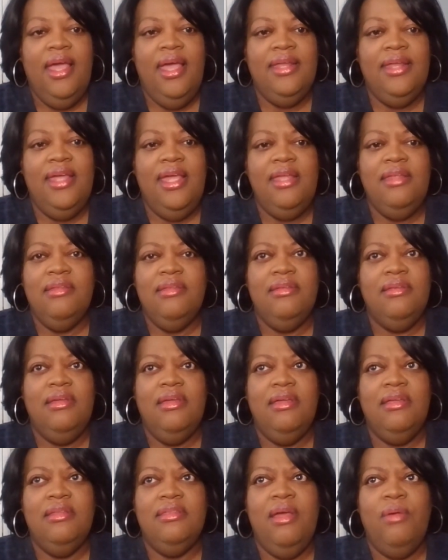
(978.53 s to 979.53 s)
And
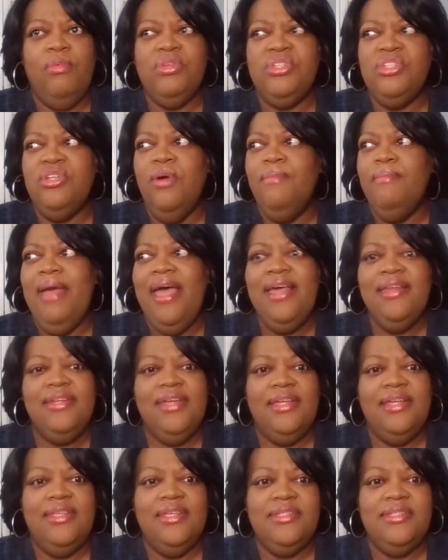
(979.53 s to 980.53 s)
there was no
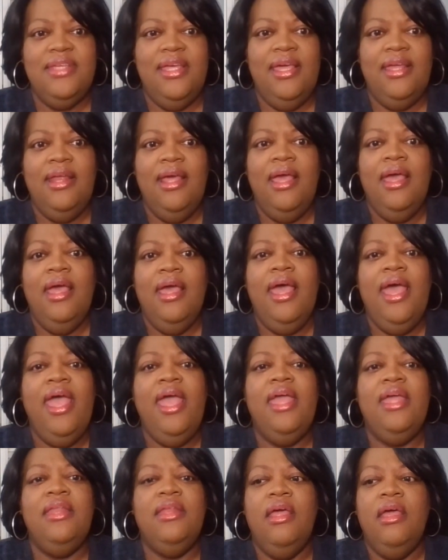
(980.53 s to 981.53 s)
mandate that said,
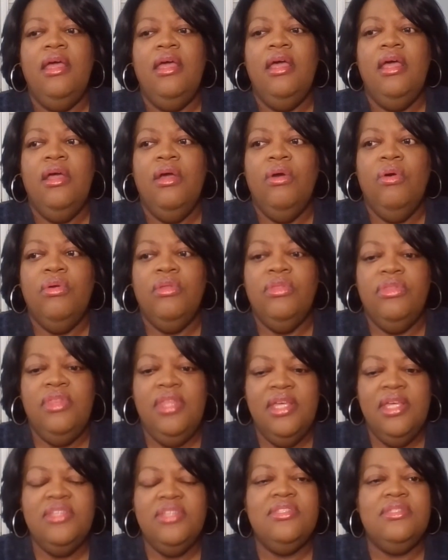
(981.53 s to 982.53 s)
hey,
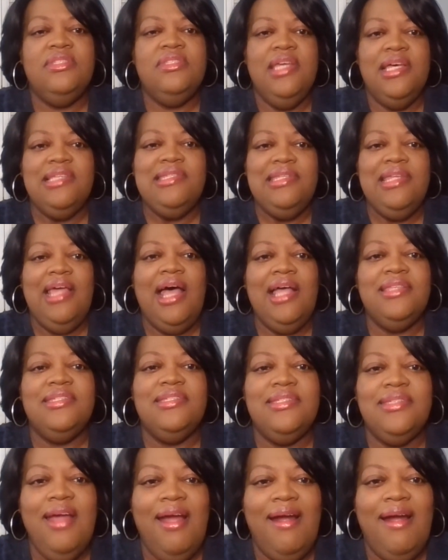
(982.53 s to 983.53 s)
this does not
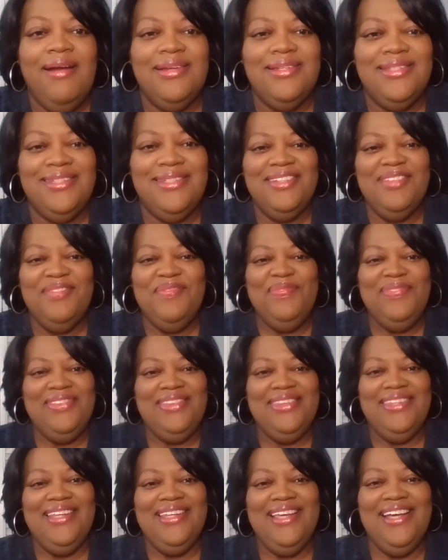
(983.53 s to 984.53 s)
start
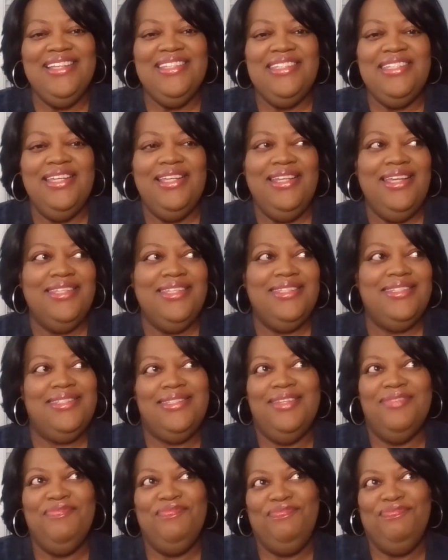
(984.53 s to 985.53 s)
until
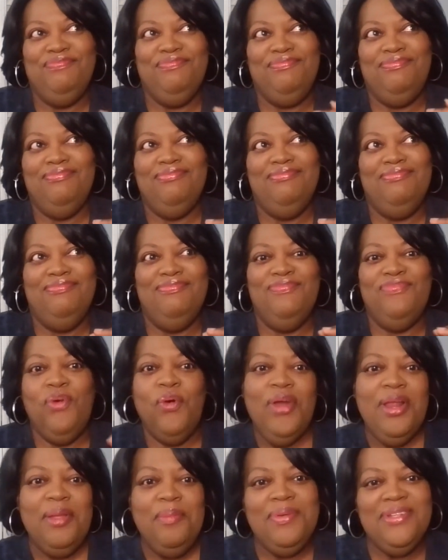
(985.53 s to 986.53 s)
it's
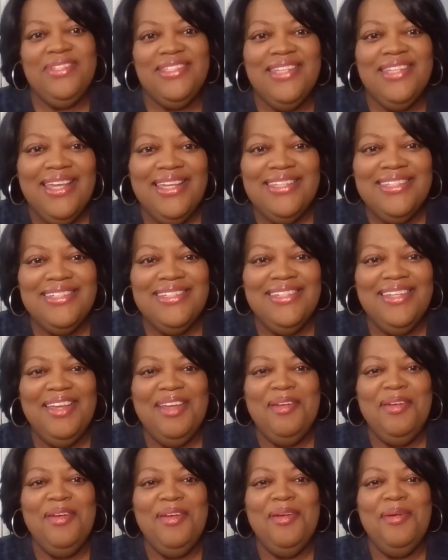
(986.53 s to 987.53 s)
40%
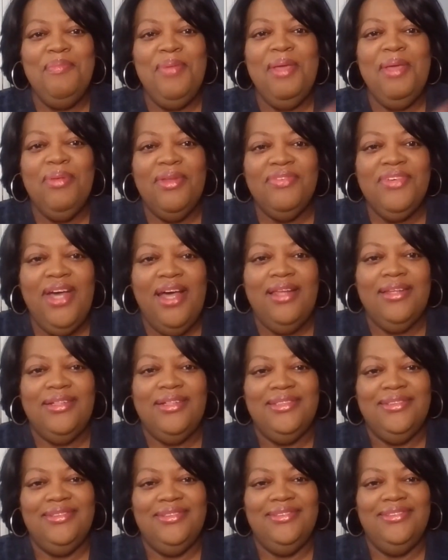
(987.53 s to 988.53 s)
people of
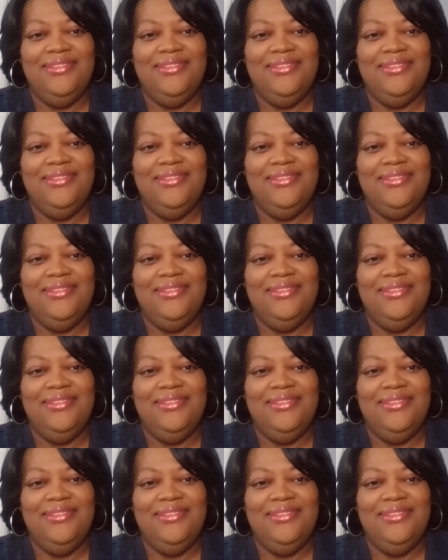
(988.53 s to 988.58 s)
color.